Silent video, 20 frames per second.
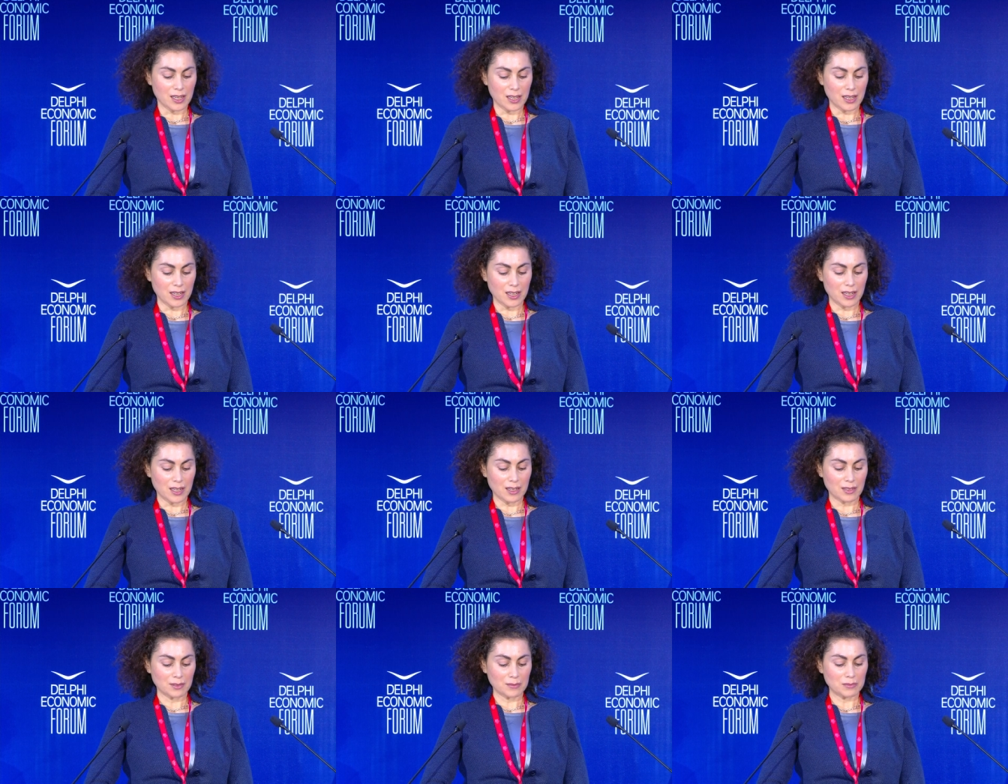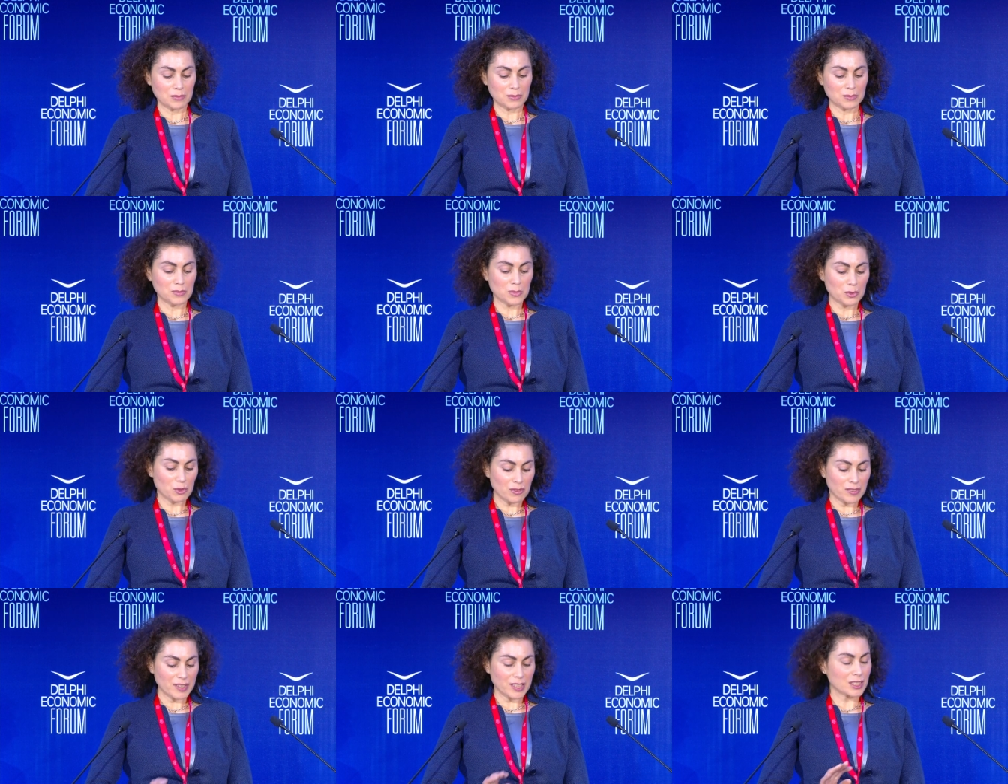Uh,
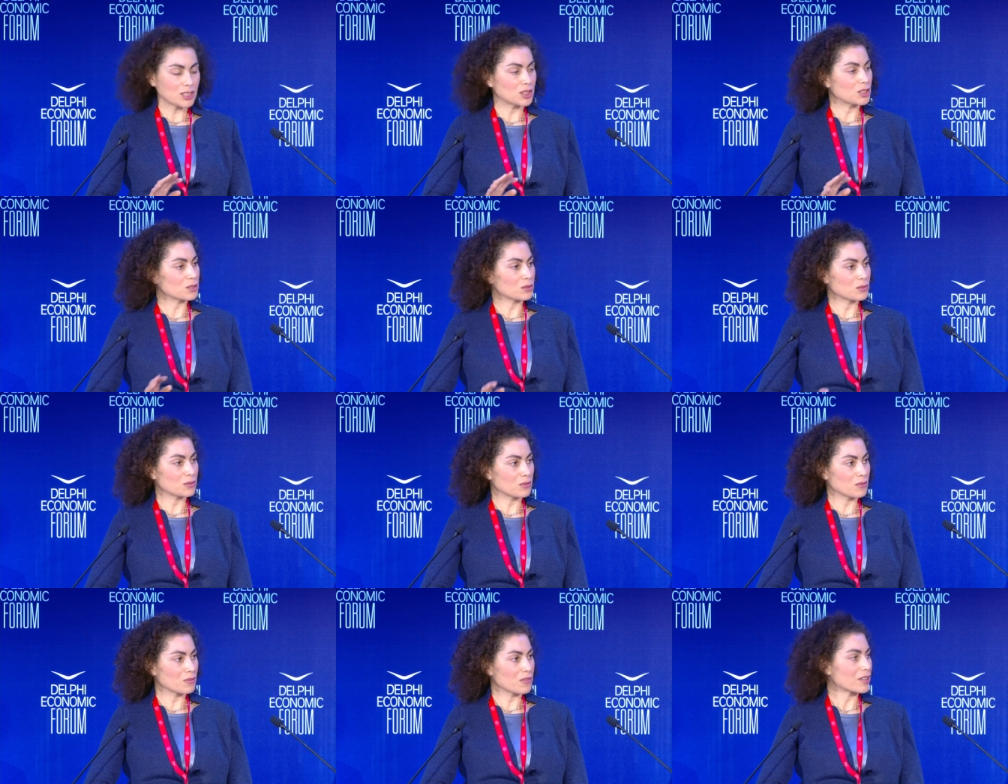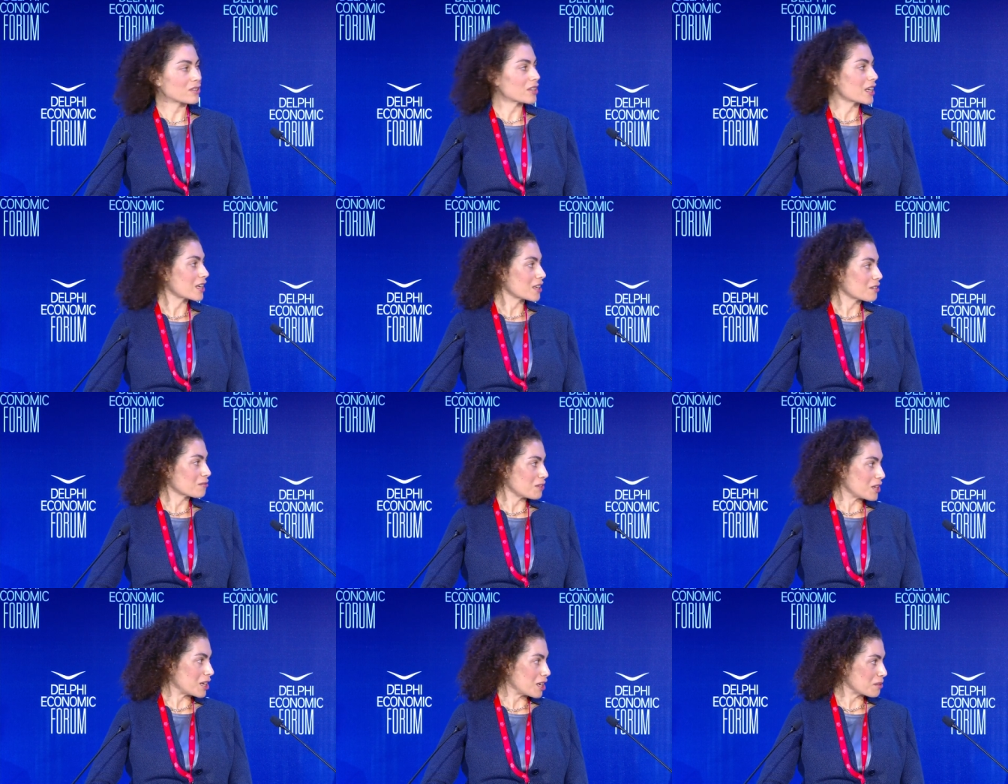moving to the Greek
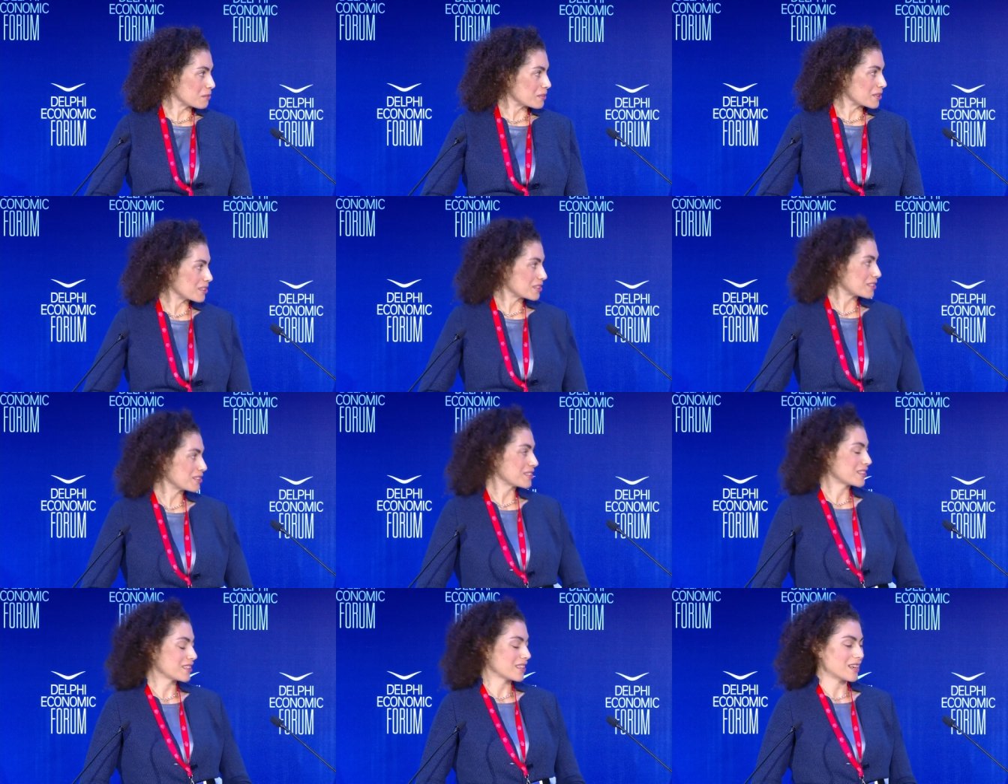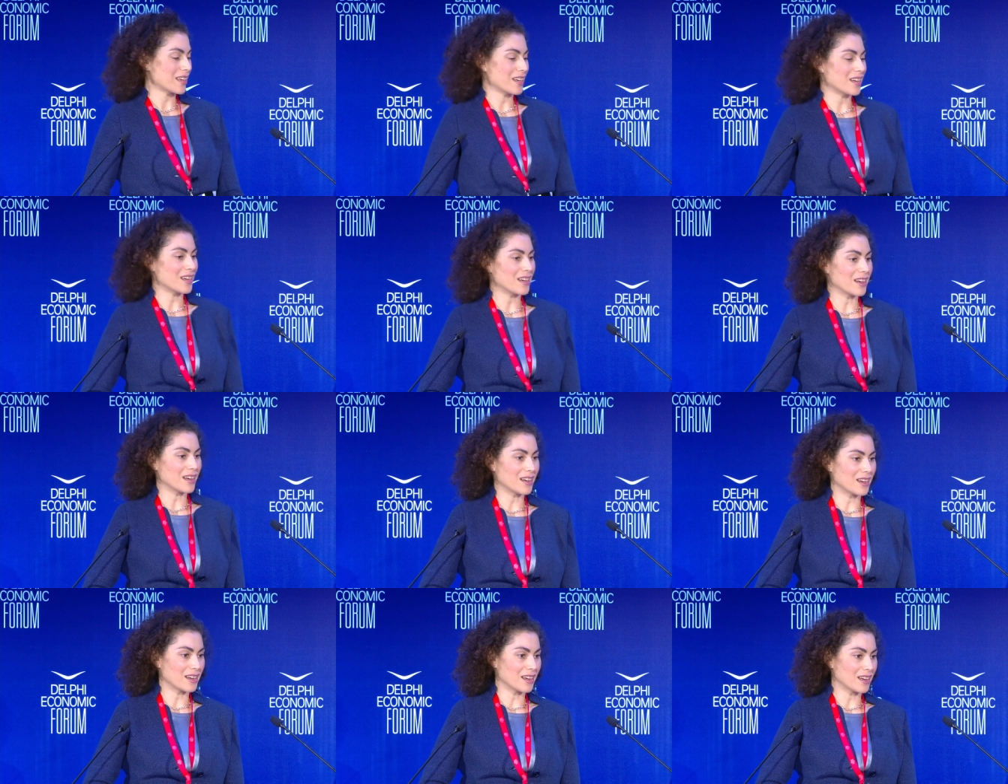environment, uh,
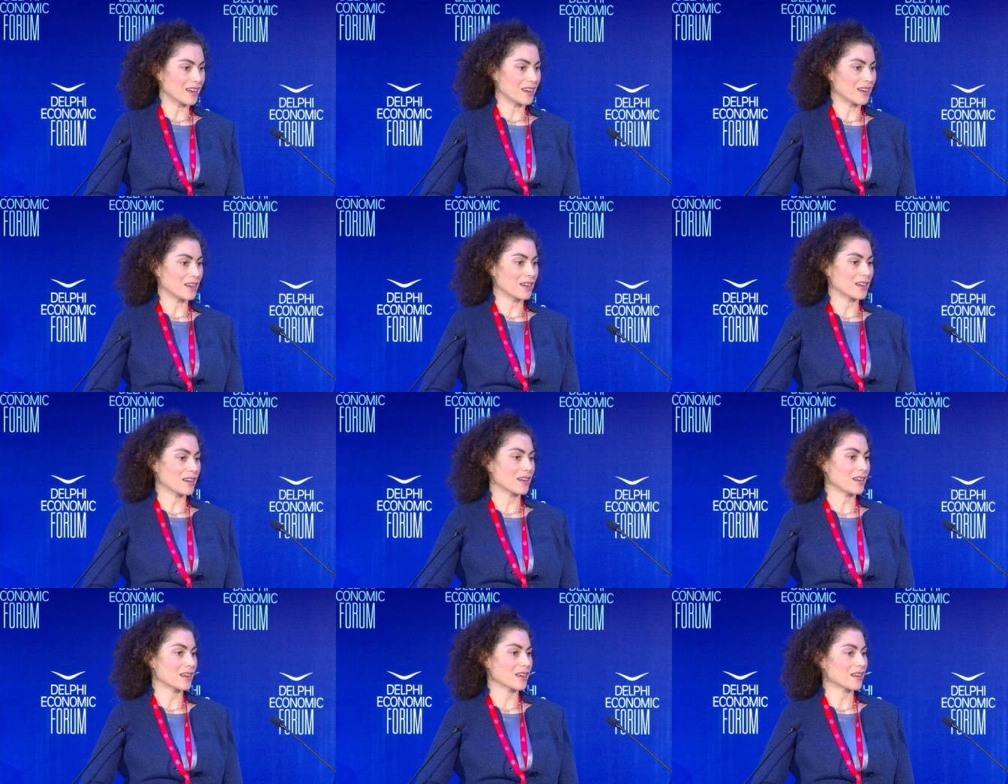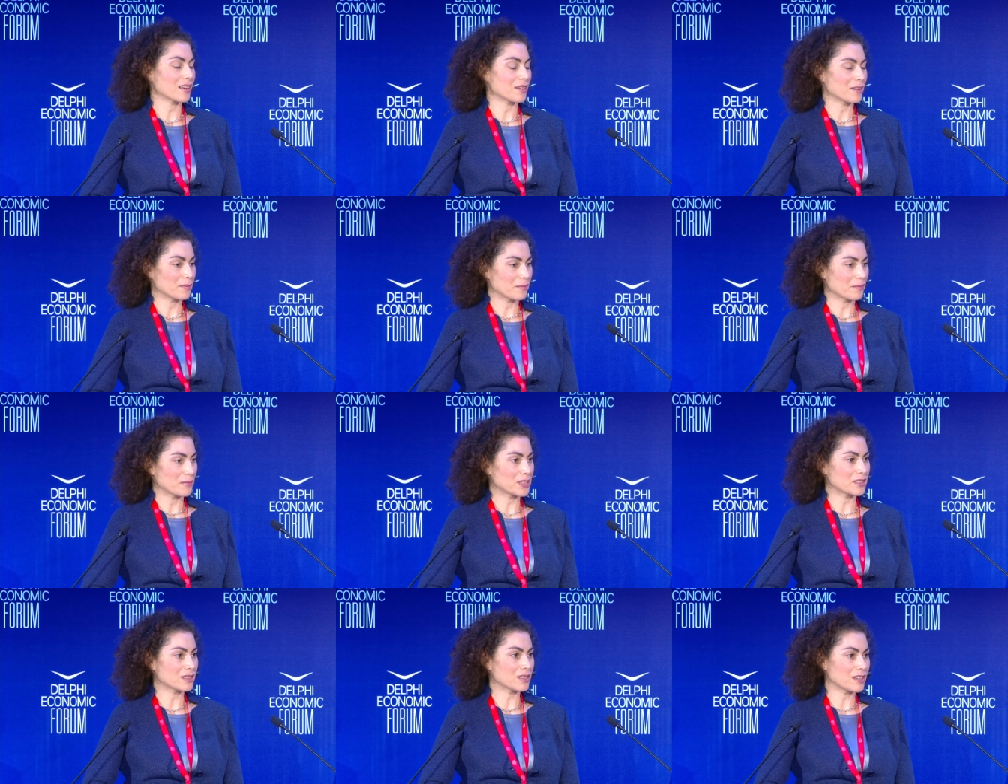
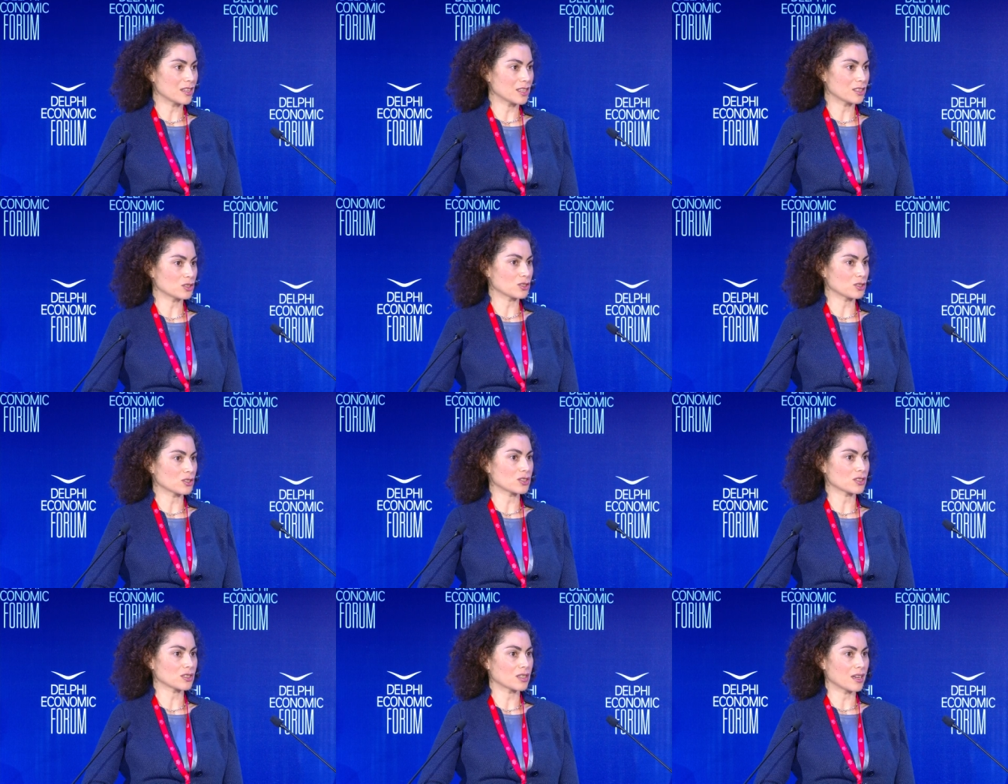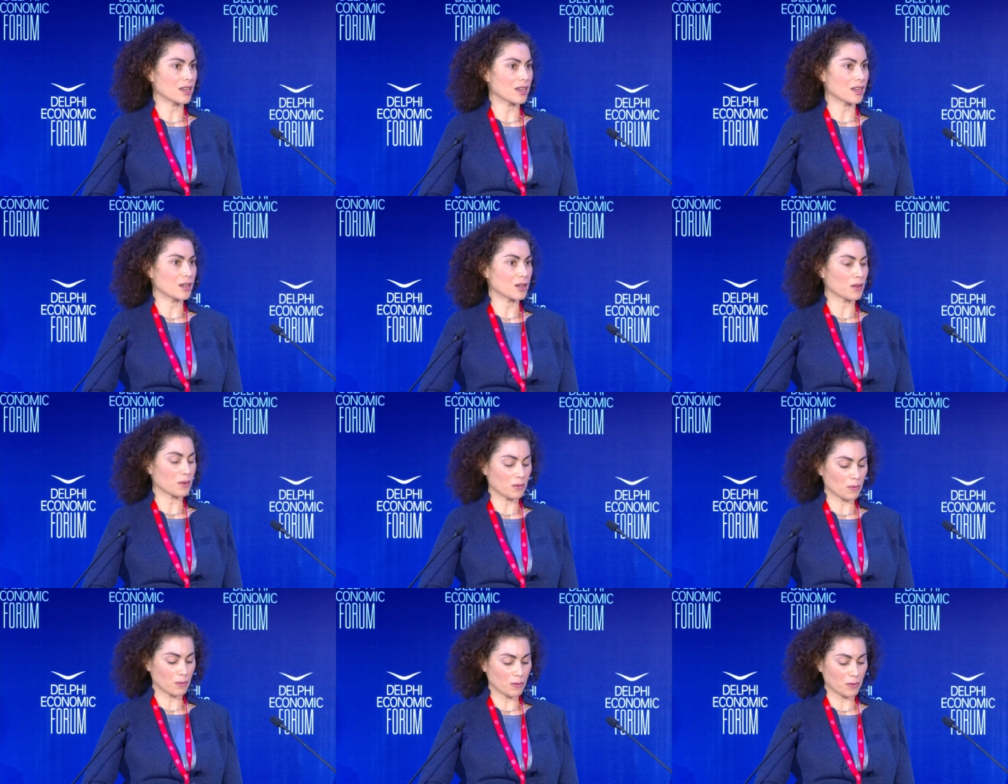Mr. Retsos,
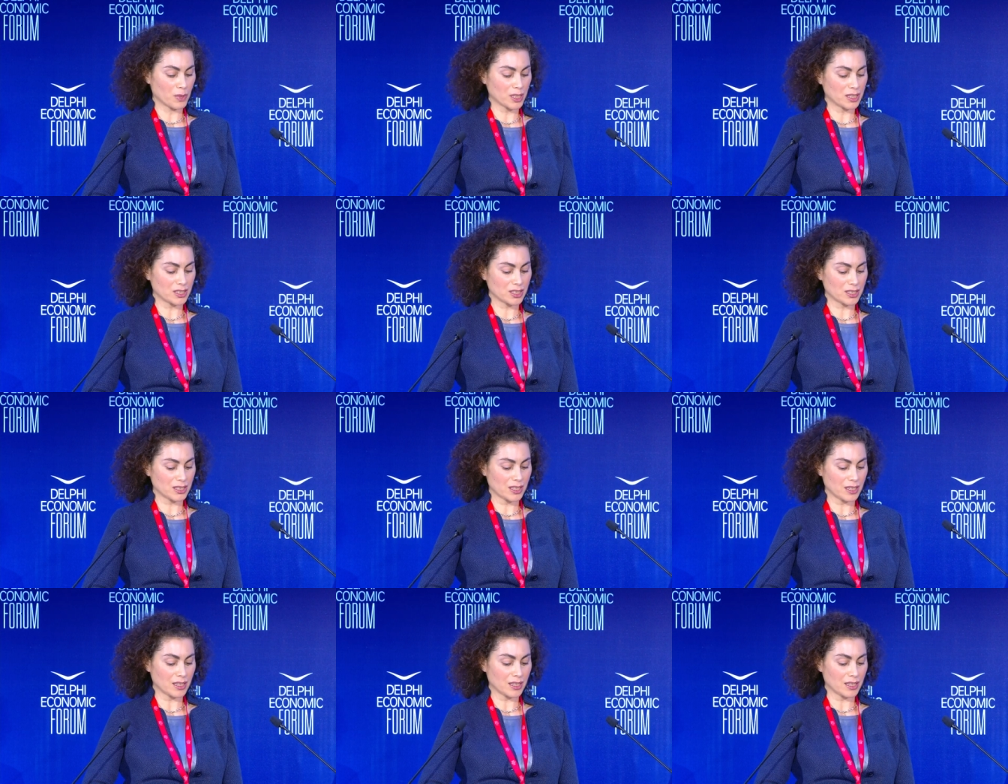uh, which,